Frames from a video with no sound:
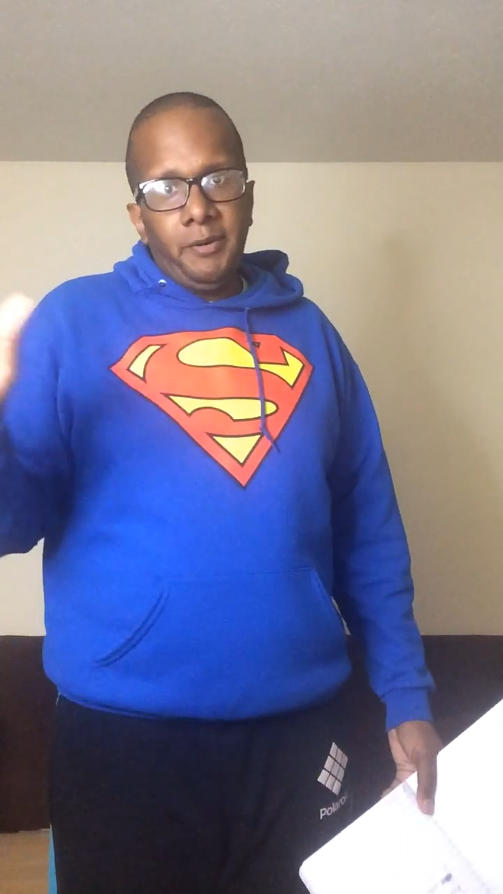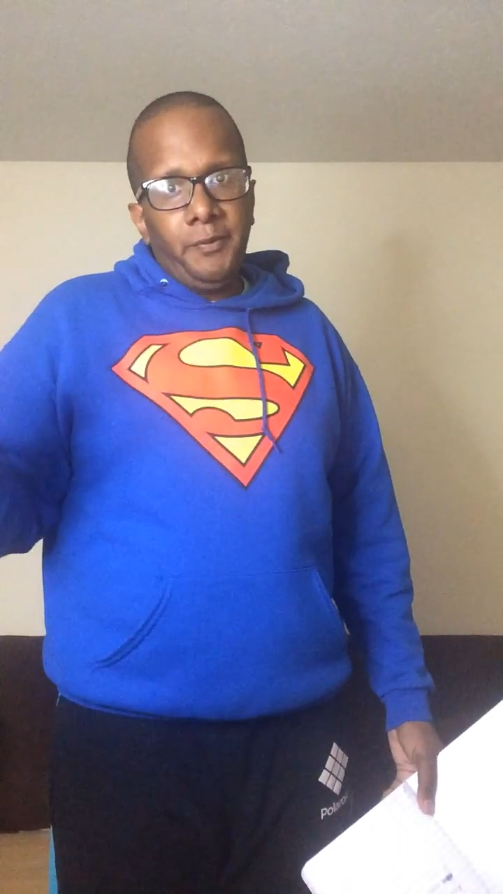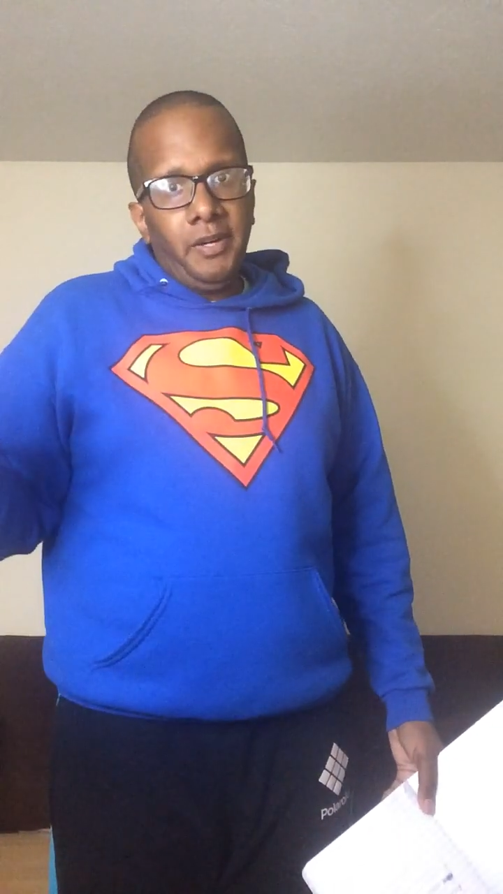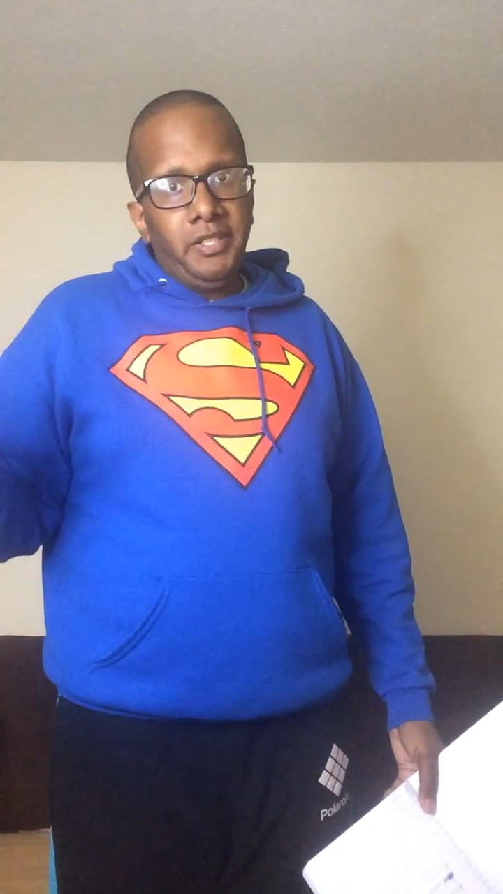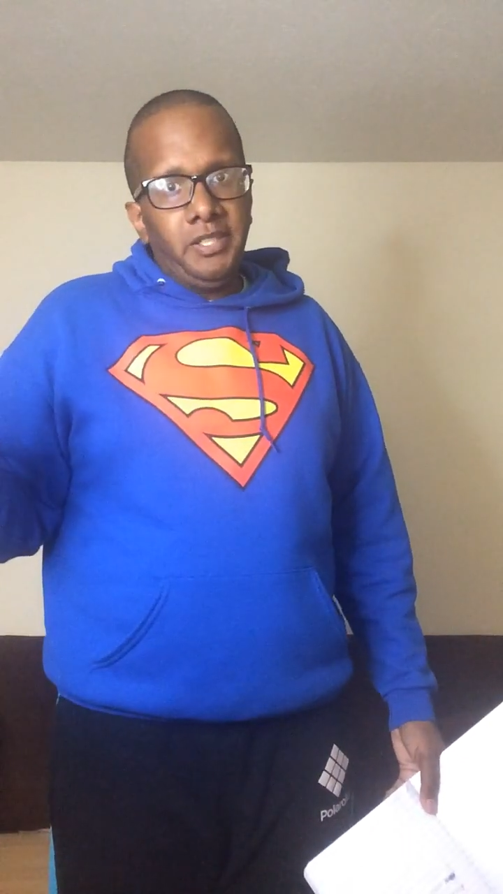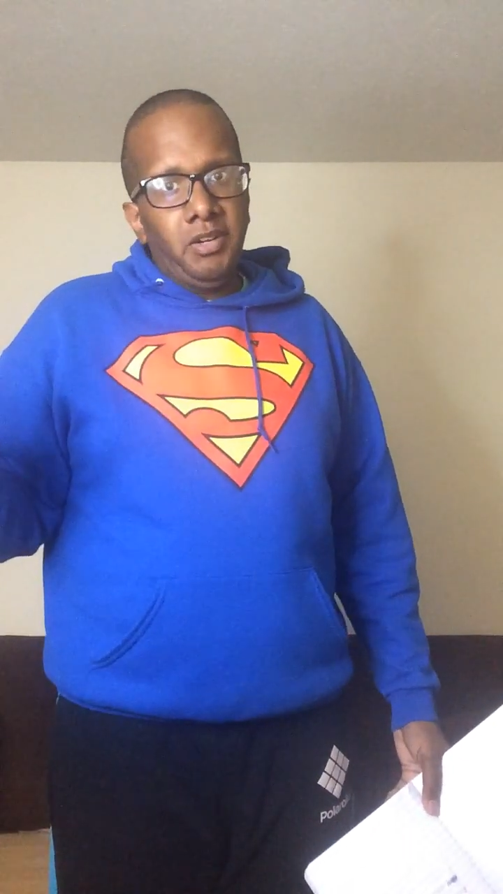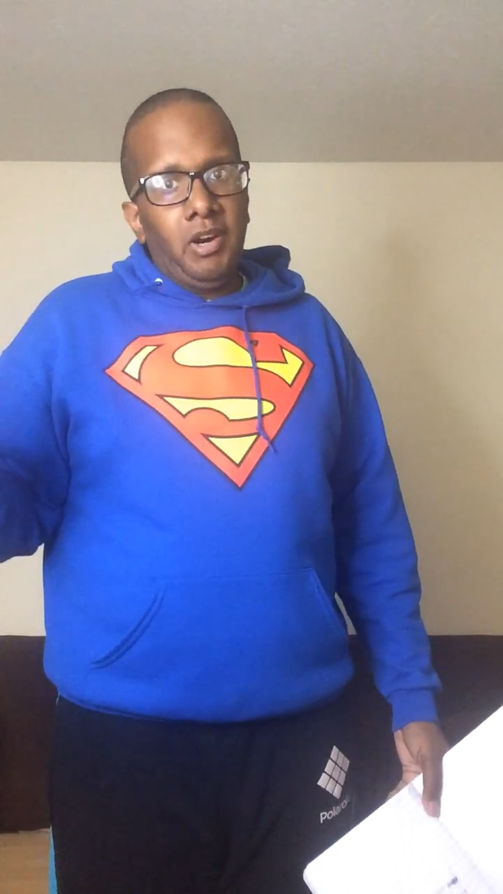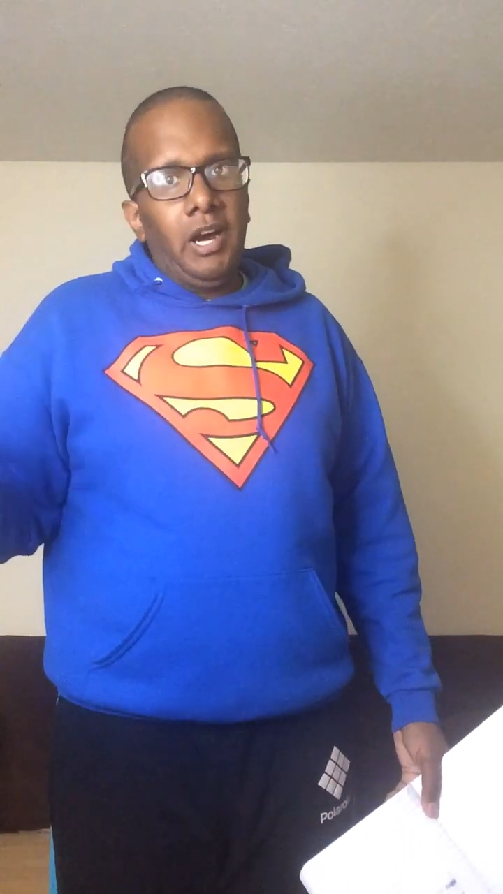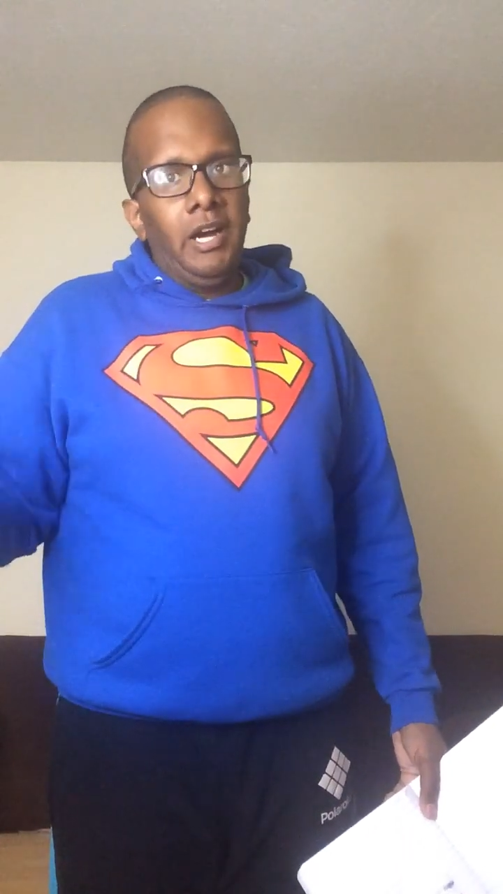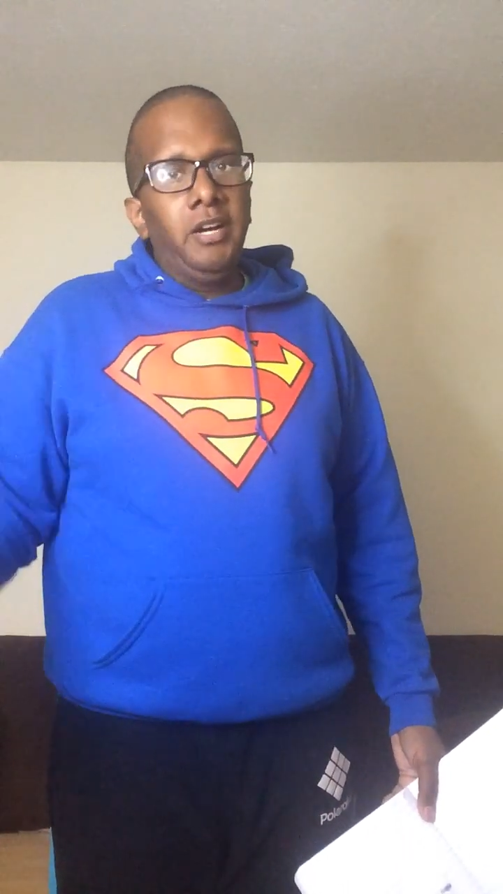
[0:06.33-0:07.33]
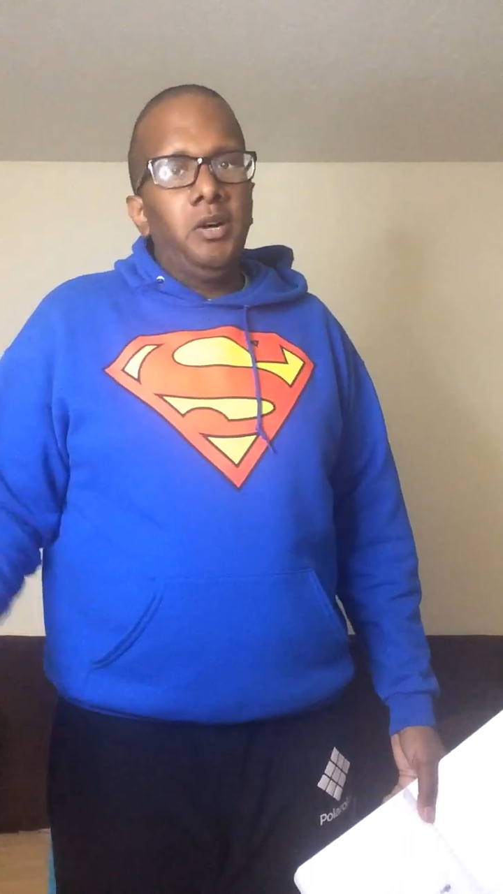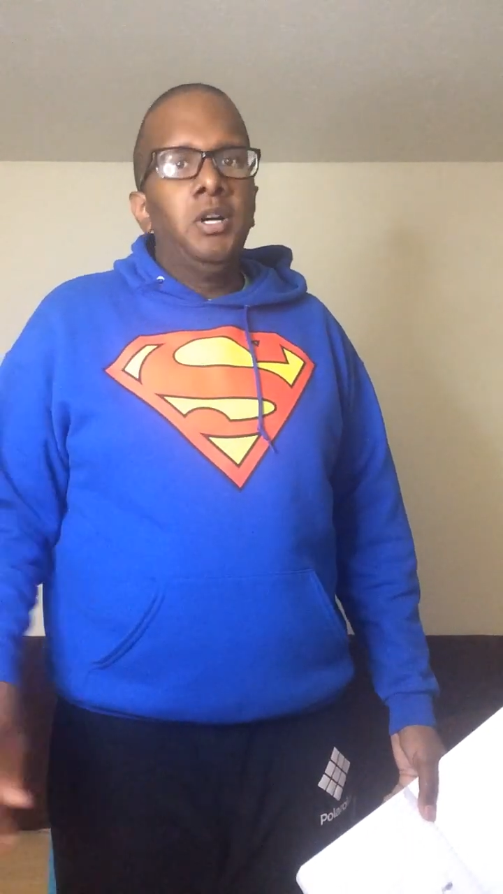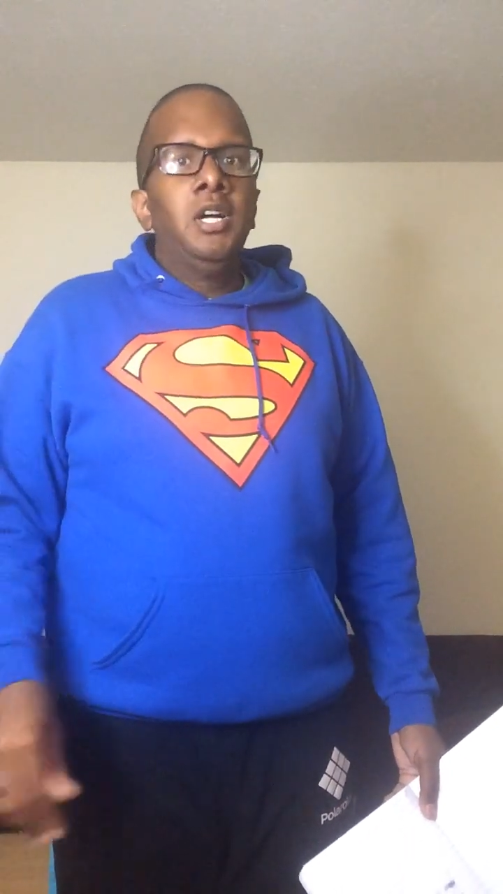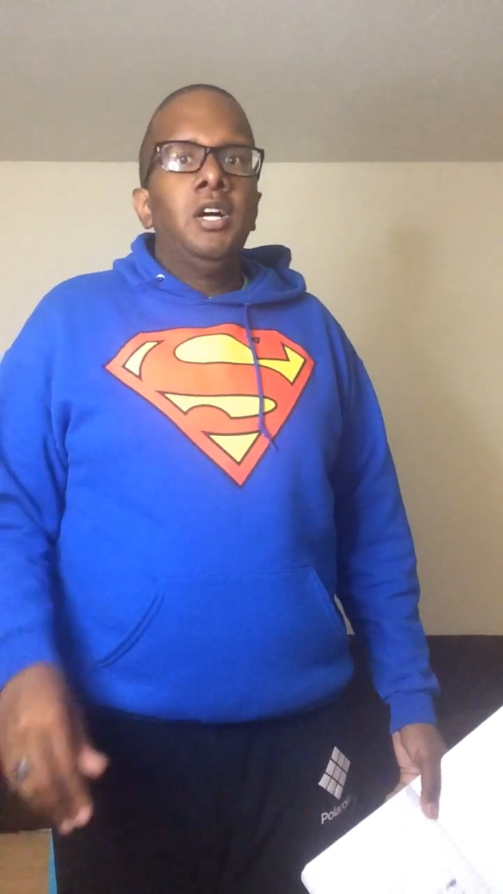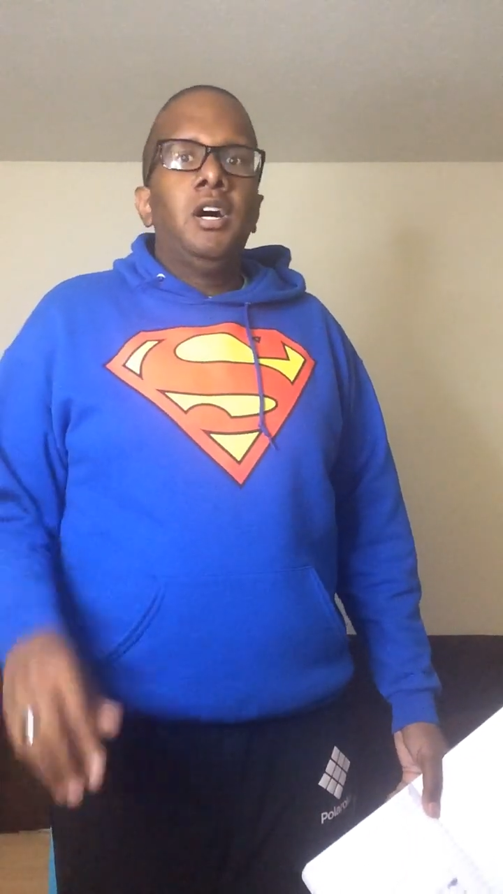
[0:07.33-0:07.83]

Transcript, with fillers: Fountain, Ohio.